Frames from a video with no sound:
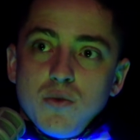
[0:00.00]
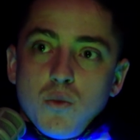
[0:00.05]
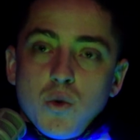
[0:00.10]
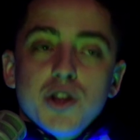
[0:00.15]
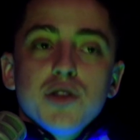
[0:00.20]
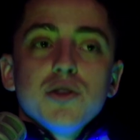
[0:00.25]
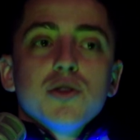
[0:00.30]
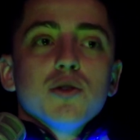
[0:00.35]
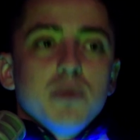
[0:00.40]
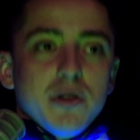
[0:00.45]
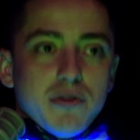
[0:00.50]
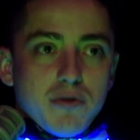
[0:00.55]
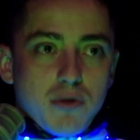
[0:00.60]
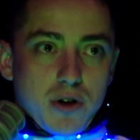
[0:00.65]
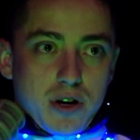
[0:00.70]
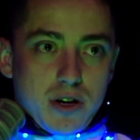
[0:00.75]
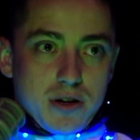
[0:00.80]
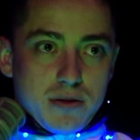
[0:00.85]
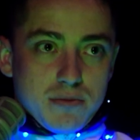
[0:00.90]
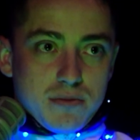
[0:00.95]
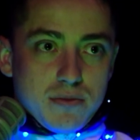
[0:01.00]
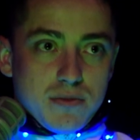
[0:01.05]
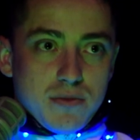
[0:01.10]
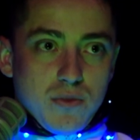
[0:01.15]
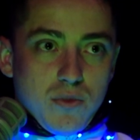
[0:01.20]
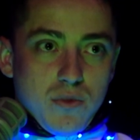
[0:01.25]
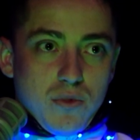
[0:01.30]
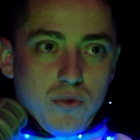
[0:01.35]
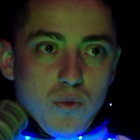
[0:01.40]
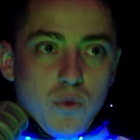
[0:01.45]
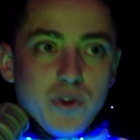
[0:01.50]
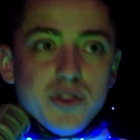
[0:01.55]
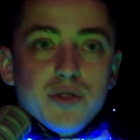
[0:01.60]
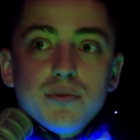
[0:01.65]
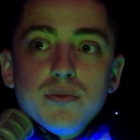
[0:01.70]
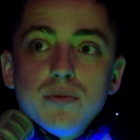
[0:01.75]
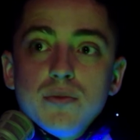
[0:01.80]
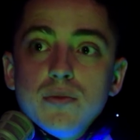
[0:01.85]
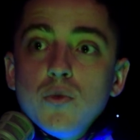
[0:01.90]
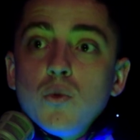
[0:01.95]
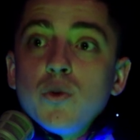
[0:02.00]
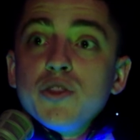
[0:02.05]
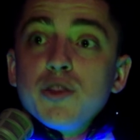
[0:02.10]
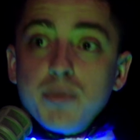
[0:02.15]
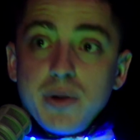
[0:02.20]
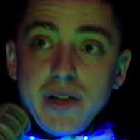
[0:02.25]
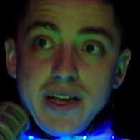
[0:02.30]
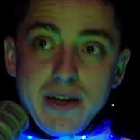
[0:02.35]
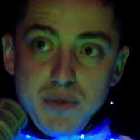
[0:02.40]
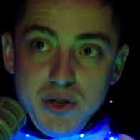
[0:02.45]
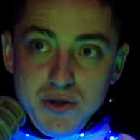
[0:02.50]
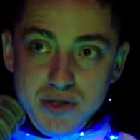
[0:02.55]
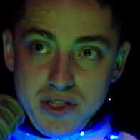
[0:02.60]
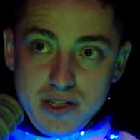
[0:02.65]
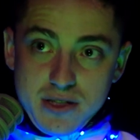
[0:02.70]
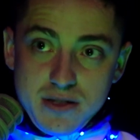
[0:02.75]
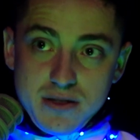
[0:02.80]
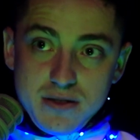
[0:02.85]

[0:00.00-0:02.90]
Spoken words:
What do you do before? When they're playing music.